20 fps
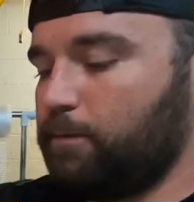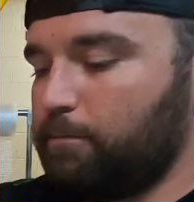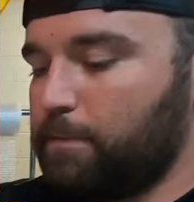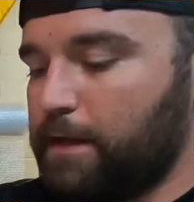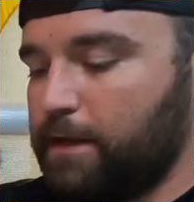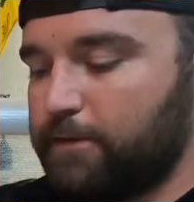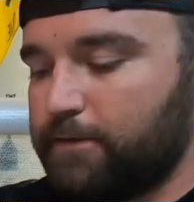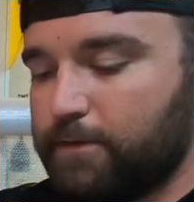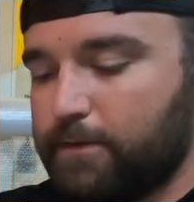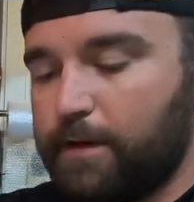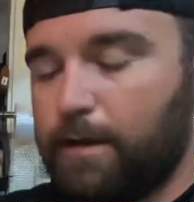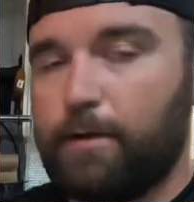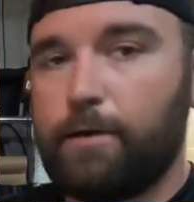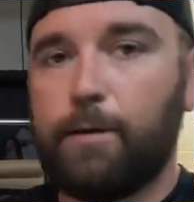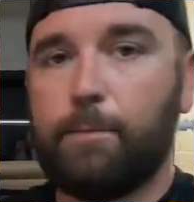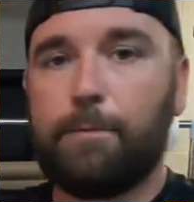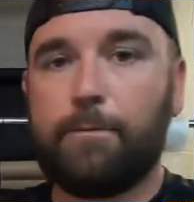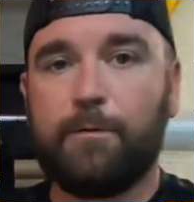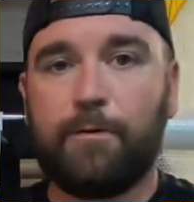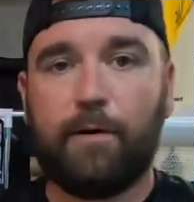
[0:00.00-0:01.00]
You basically, on
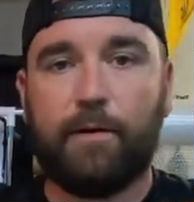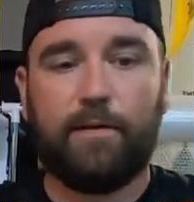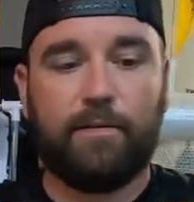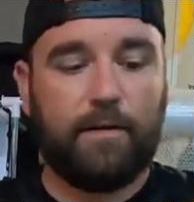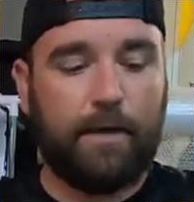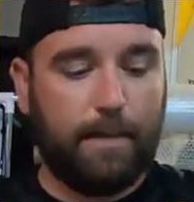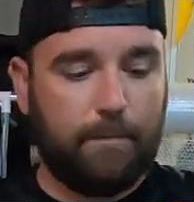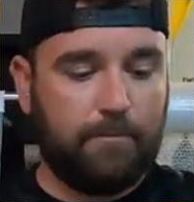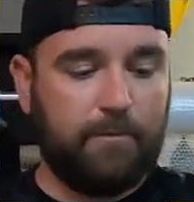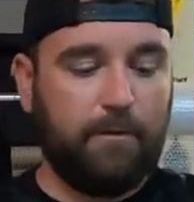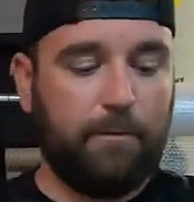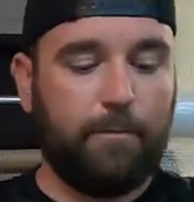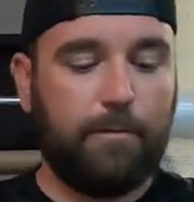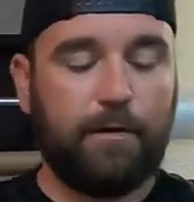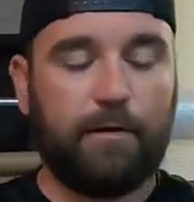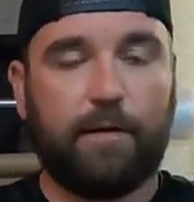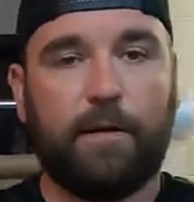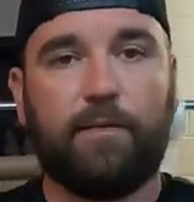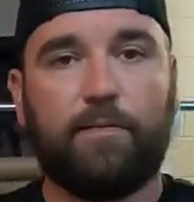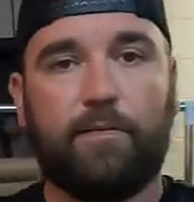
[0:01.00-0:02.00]
them tree steps, you
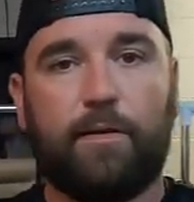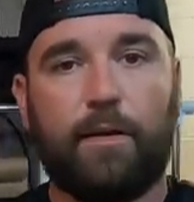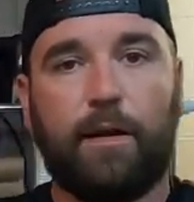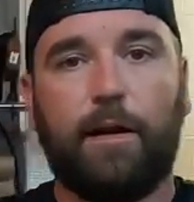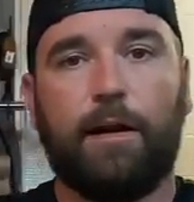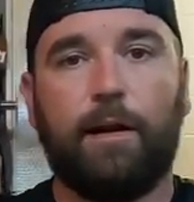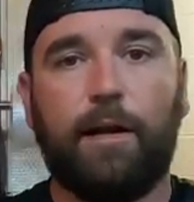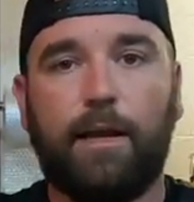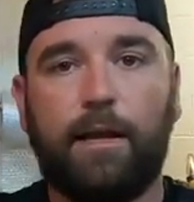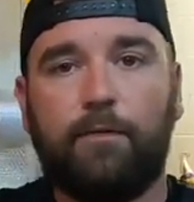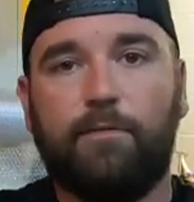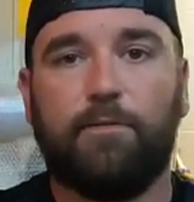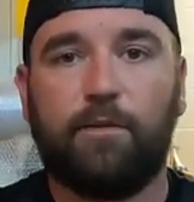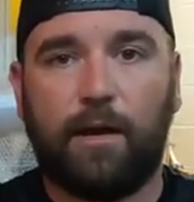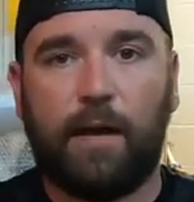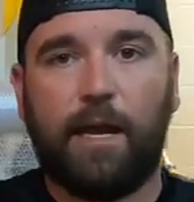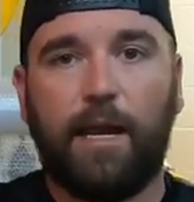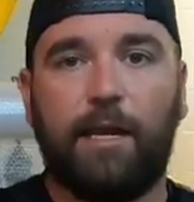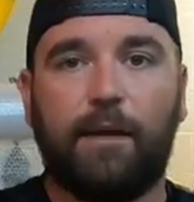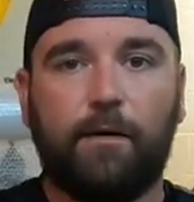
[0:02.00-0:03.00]
put this in there and it gives
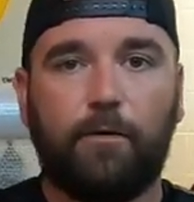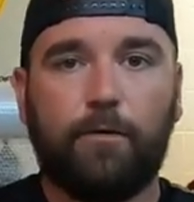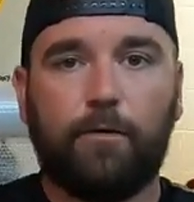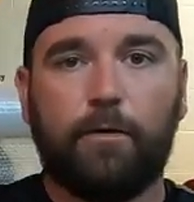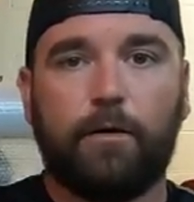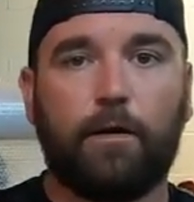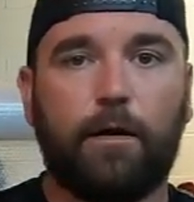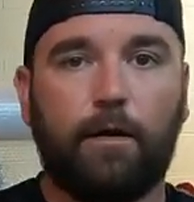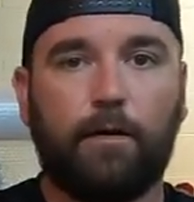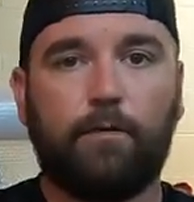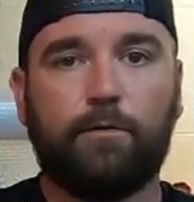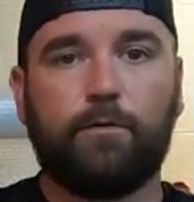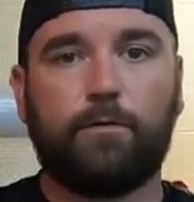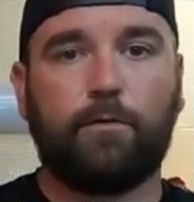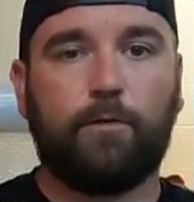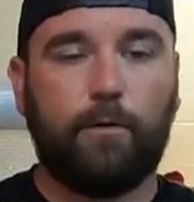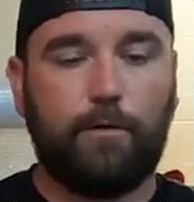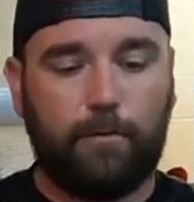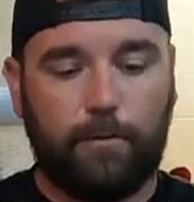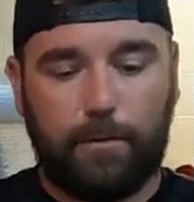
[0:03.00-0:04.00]
you a handle to turn,
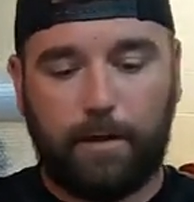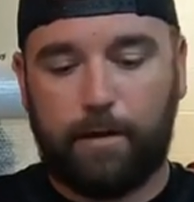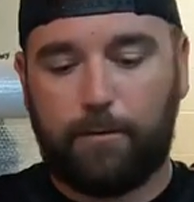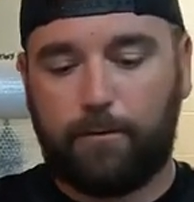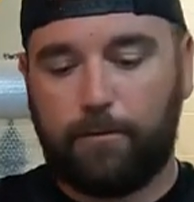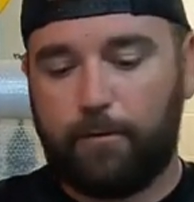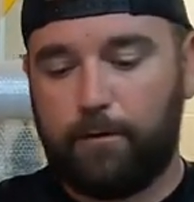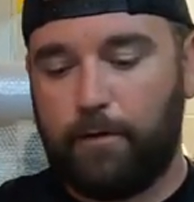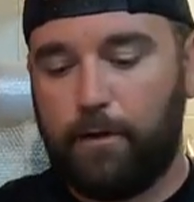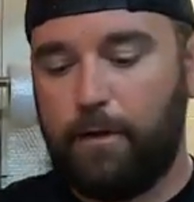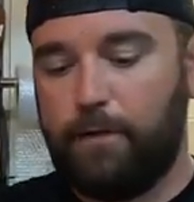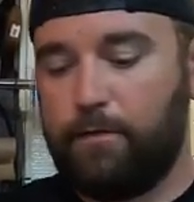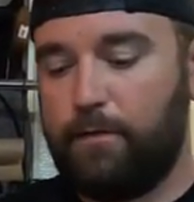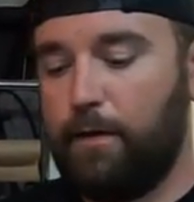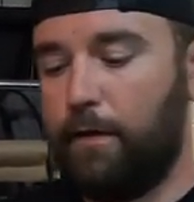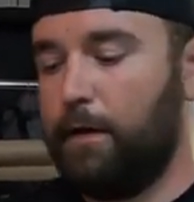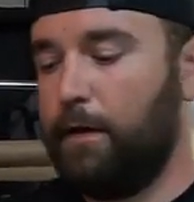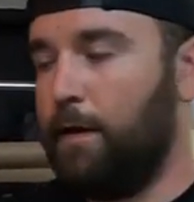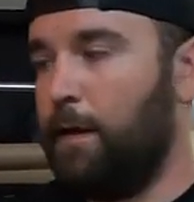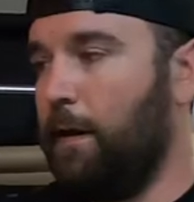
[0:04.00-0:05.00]
screw them in real
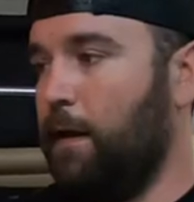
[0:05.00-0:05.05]
easy.